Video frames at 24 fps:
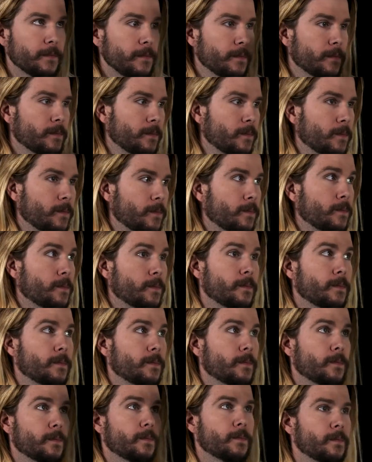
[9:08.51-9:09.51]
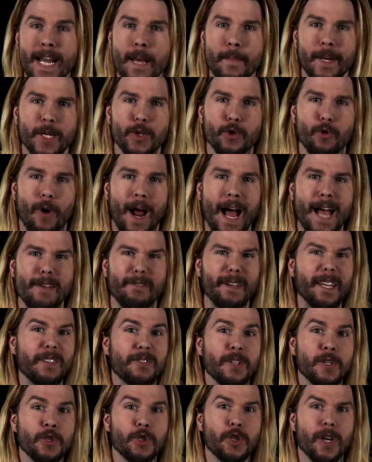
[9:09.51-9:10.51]
Magnetohydrodynamic drive
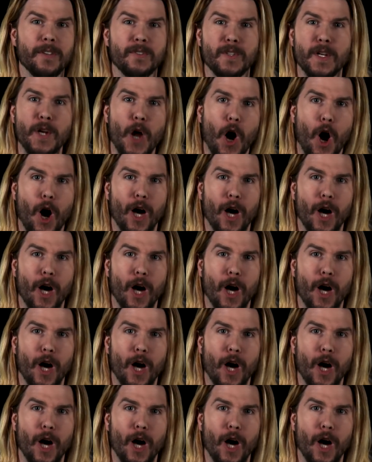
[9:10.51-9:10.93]
isn't just an